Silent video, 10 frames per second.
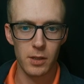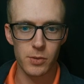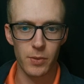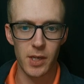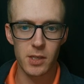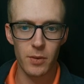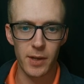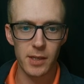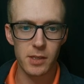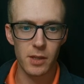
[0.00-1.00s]
Let's read until
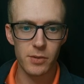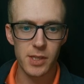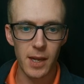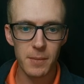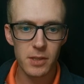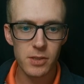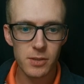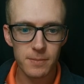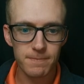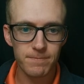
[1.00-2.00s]
we get to those
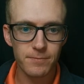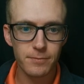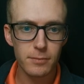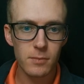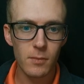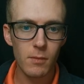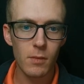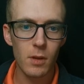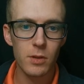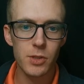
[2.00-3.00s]
statements.
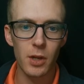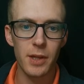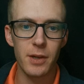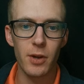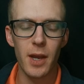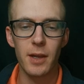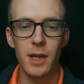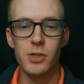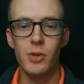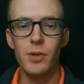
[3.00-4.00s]
Darlene Gregg,
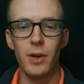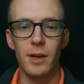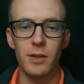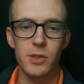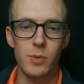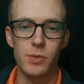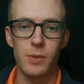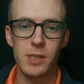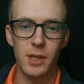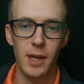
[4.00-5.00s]
a junior analyst, was
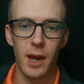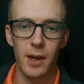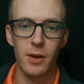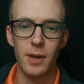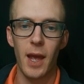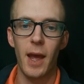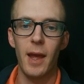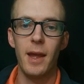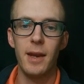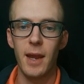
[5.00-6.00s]
recently hired
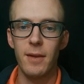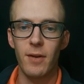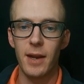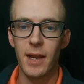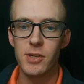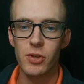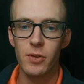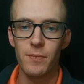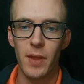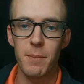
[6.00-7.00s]
at N A
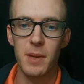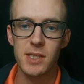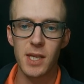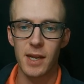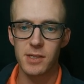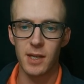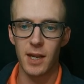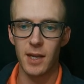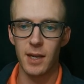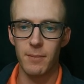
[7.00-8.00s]
Financial, a mid-sized
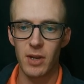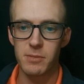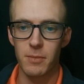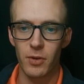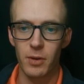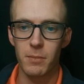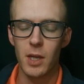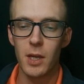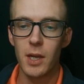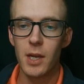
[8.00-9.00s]
Canadian investment firm.
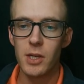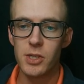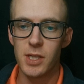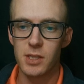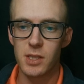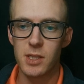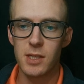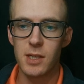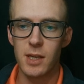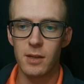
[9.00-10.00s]
She is
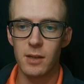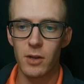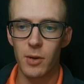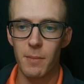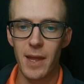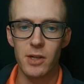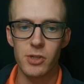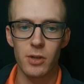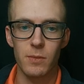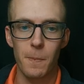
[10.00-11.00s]
assisting her
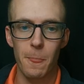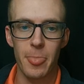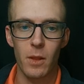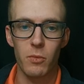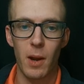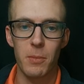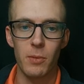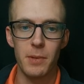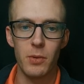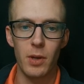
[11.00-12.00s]
manager,
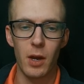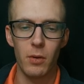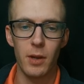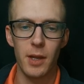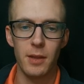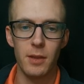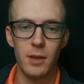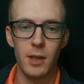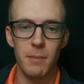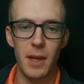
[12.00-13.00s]
Robert Mugo, in
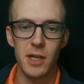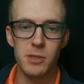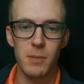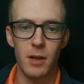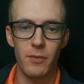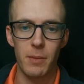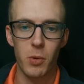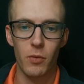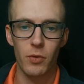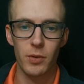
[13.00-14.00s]
the management of a
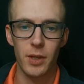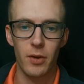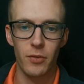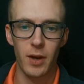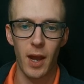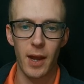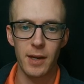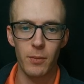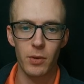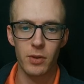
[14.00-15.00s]
portfolio for high
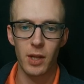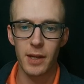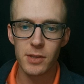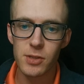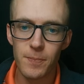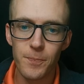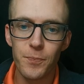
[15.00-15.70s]
net worth clients.